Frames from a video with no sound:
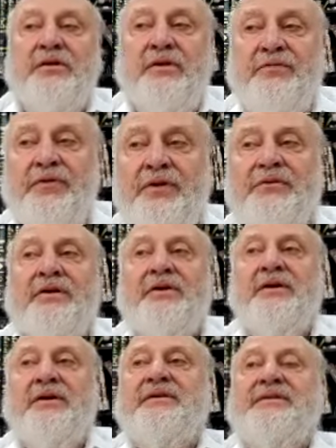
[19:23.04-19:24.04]
the field?
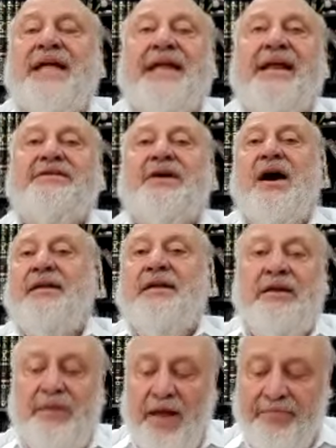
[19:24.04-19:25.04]
You can stand outside and
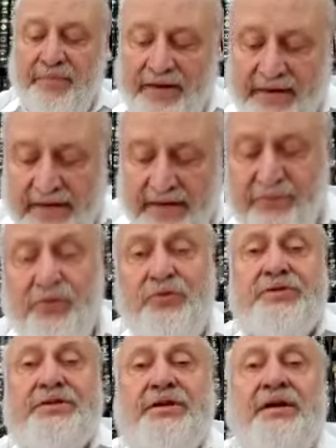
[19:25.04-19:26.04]
eat and, and eat the
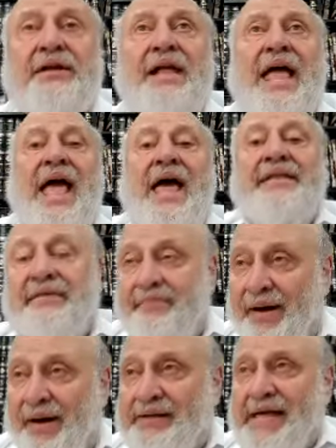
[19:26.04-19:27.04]
fruits.
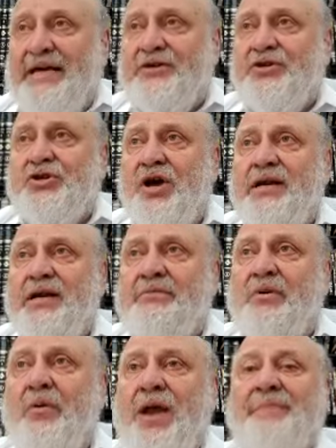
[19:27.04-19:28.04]
Machlek is a shiny,
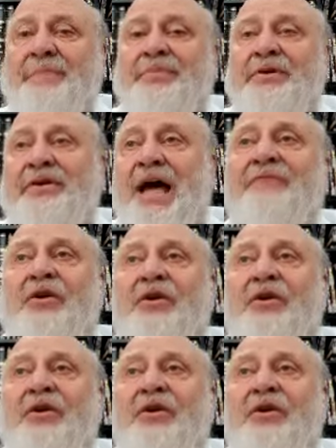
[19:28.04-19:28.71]
but what happened? You dafka